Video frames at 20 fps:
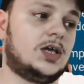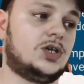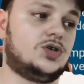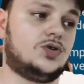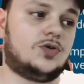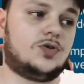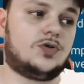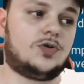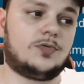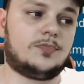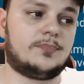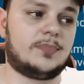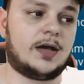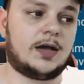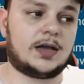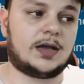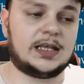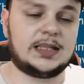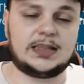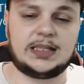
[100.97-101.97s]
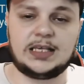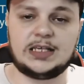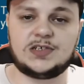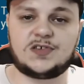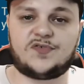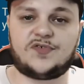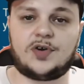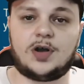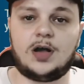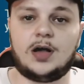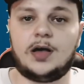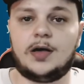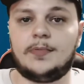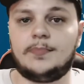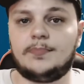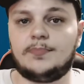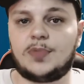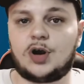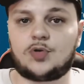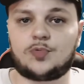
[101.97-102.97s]
You'll get these
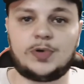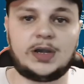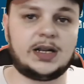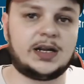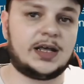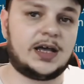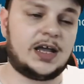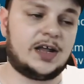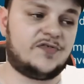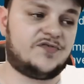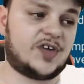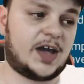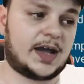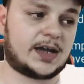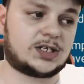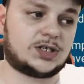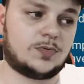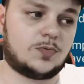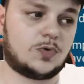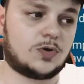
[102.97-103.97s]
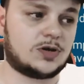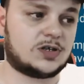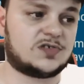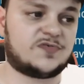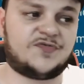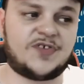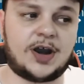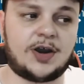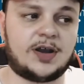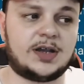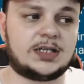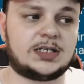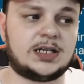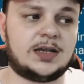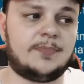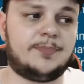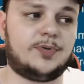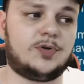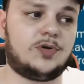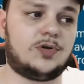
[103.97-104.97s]
from Arena and Faction Wars. Very
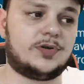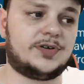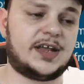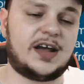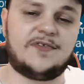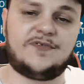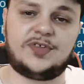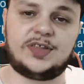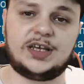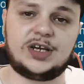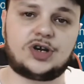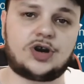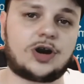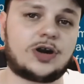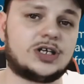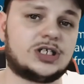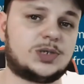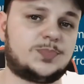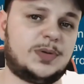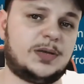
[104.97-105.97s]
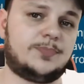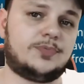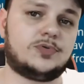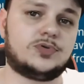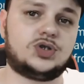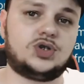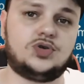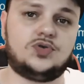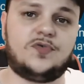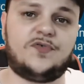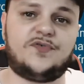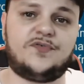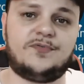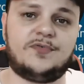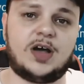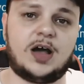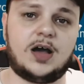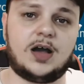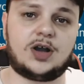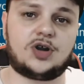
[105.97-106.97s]
simple. Definitely encourages people
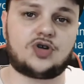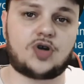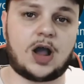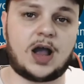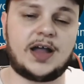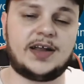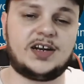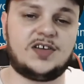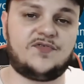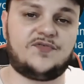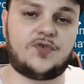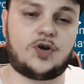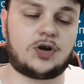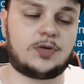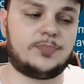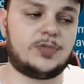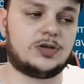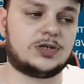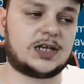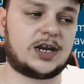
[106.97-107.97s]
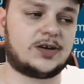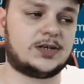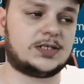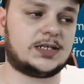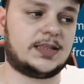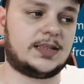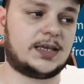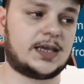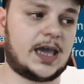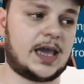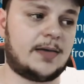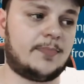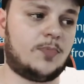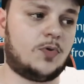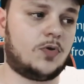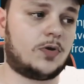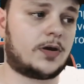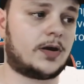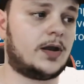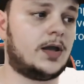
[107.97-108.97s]
to grind and farm those areas of the game
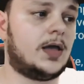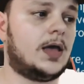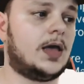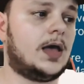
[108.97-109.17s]
more.